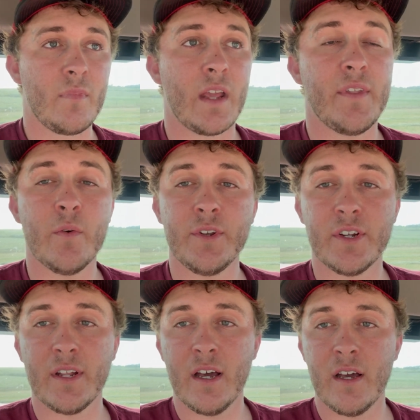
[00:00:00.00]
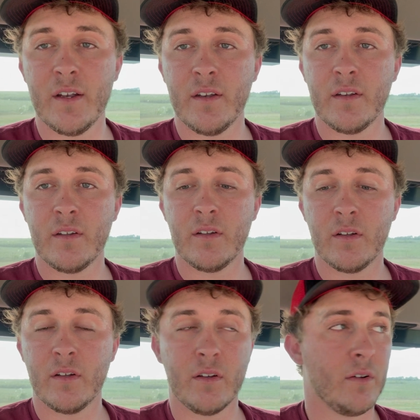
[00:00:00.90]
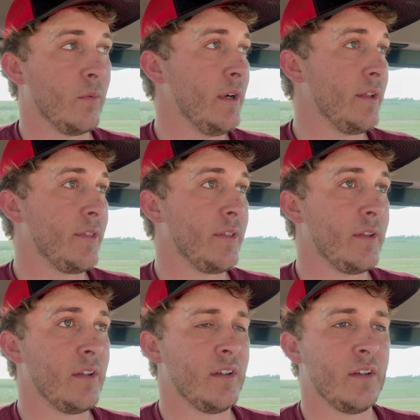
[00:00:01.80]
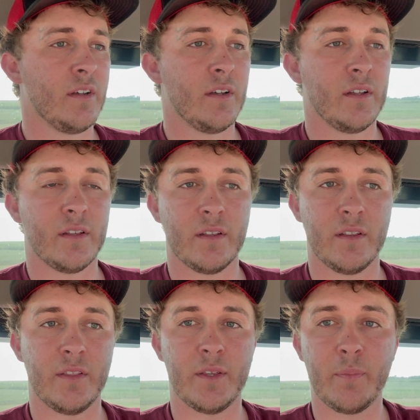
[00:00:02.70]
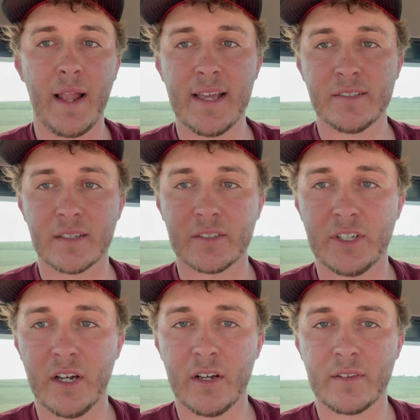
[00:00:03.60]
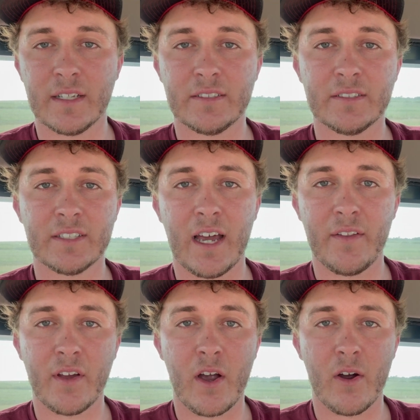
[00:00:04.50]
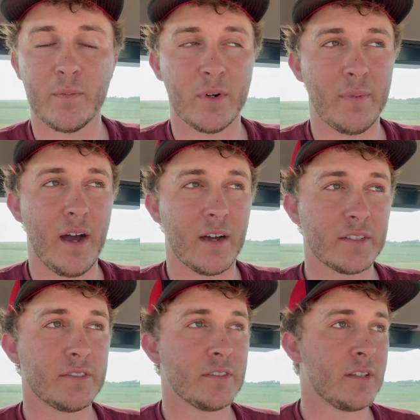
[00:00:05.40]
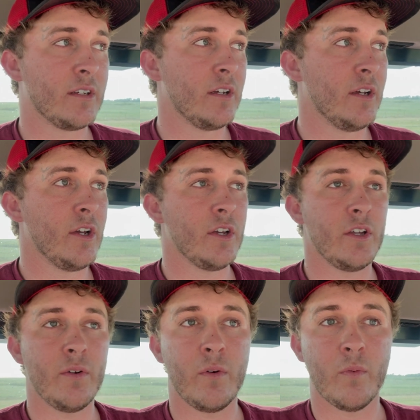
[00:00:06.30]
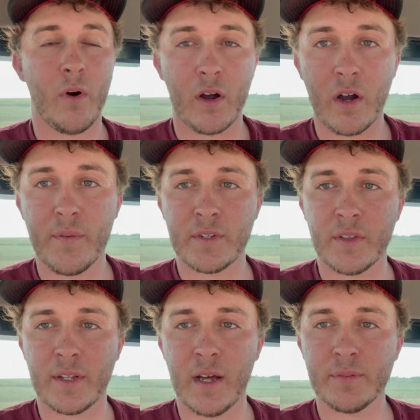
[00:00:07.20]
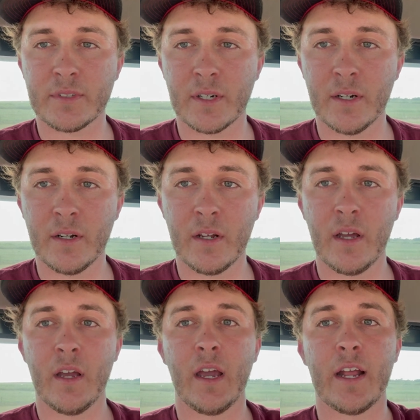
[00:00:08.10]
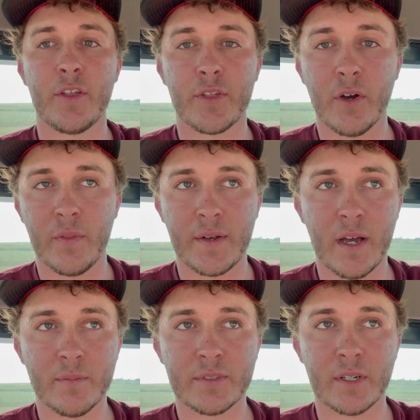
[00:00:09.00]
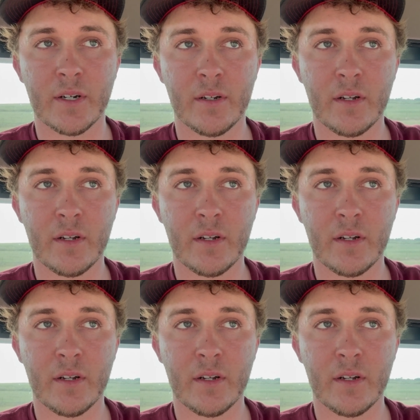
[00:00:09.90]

Now when you're done with the plastic jug that's inside the cardboard box, you walk over to the dumpster and you throw it in the dumpster.